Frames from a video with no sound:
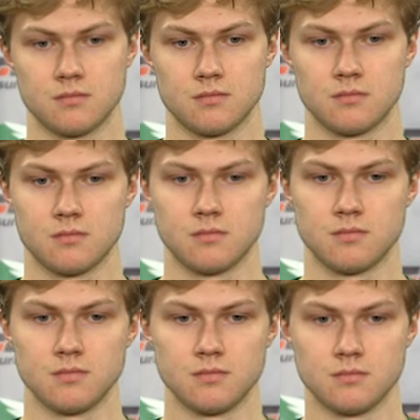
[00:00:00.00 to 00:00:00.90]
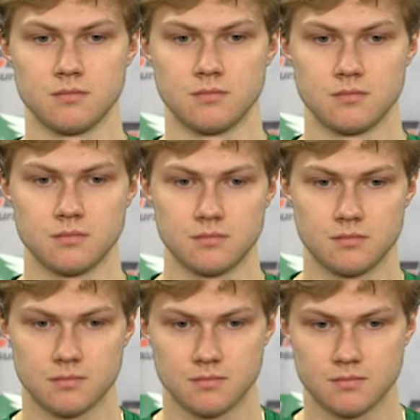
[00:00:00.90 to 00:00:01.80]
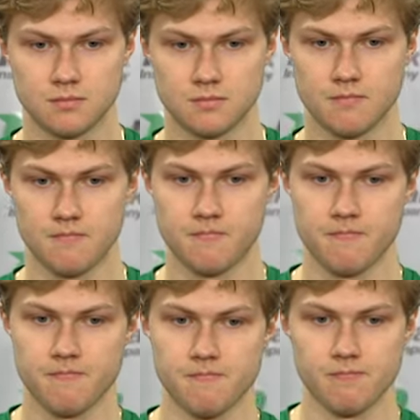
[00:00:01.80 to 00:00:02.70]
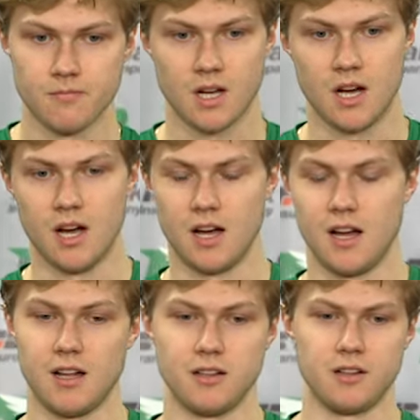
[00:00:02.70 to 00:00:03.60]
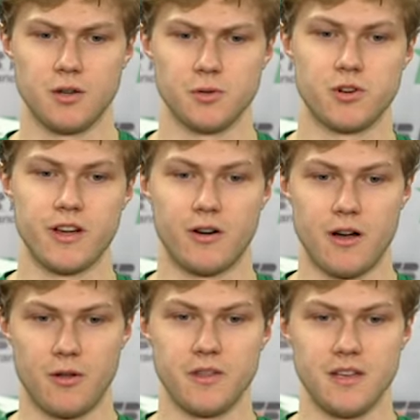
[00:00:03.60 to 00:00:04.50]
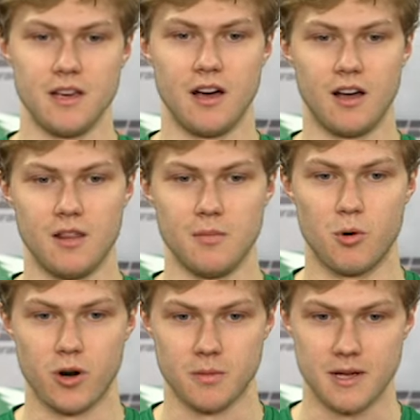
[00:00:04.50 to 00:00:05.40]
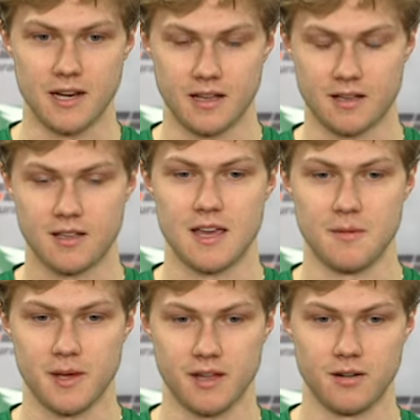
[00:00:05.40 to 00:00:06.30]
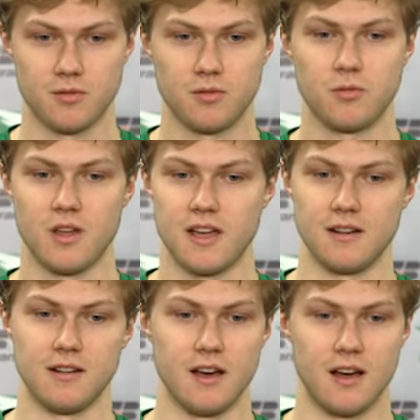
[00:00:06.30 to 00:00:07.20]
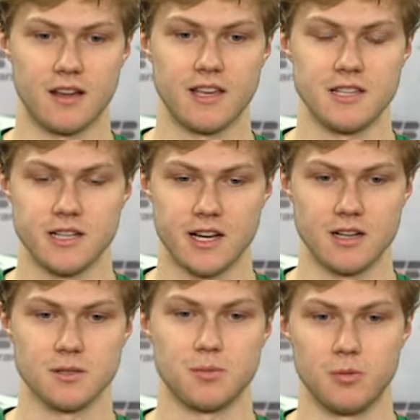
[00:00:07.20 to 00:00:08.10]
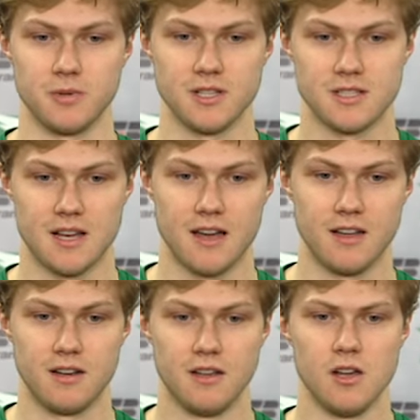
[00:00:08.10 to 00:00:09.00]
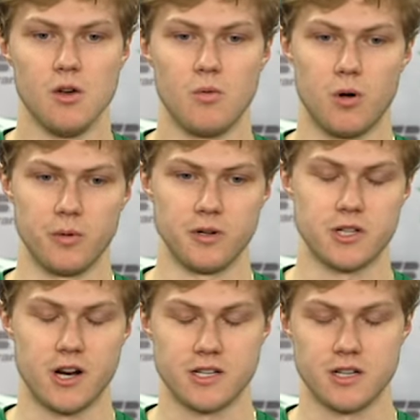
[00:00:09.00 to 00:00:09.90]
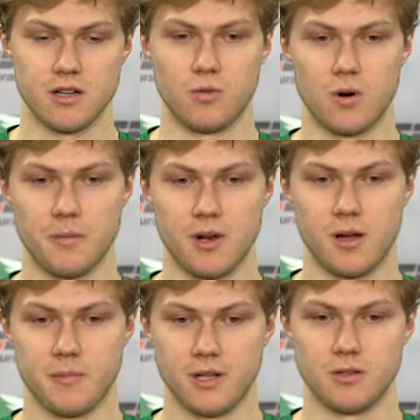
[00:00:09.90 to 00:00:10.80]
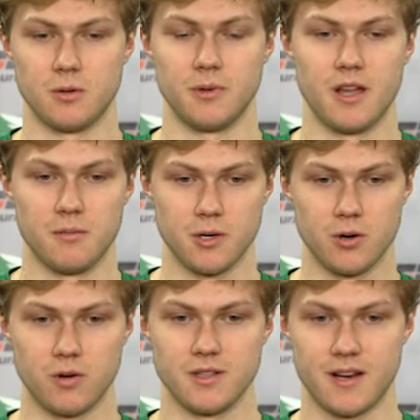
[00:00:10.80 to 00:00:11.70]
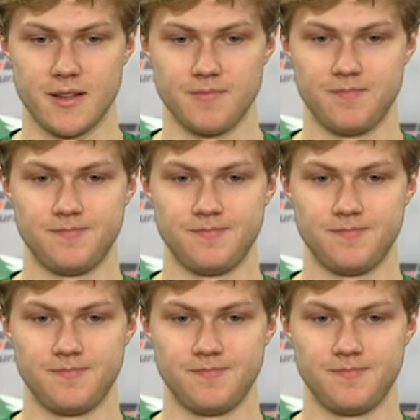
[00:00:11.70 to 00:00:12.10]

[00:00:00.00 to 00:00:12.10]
Hobie, when did you learn you were uh, going in tonight? Uh, it was right around the uh, the morning meeting. Came in and uh, KG kind of just pulled me aside while we were stretching and warming up and told me that I'd be going tonight.